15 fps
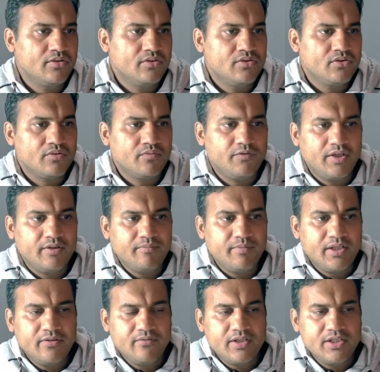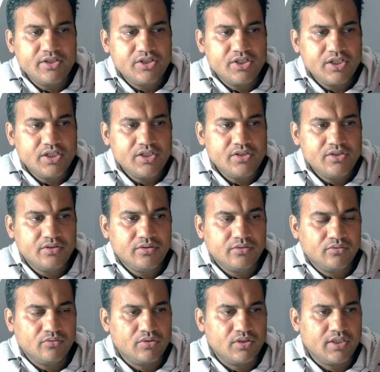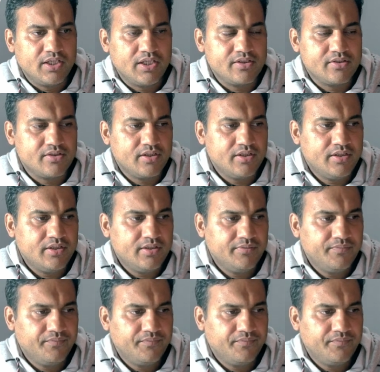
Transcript: So we have made one change, only exert.